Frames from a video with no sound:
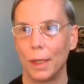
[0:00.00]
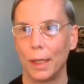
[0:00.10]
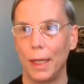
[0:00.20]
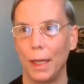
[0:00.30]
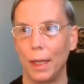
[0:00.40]

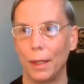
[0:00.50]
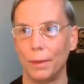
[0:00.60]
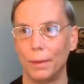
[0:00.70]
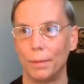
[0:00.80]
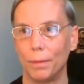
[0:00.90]

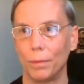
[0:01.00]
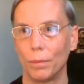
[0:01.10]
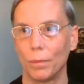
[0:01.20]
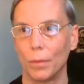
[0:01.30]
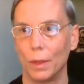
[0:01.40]
again,
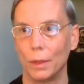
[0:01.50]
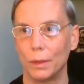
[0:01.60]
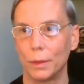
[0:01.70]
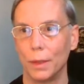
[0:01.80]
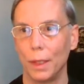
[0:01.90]

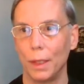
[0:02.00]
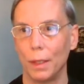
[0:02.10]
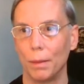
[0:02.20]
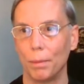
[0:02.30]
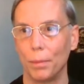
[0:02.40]
let's see,
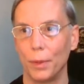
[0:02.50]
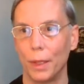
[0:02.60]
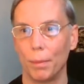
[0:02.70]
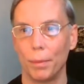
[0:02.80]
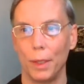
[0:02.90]
pull
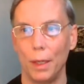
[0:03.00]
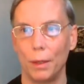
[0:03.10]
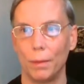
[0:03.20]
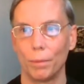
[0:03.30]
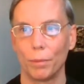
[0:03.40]
it up
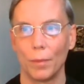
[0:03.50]
here.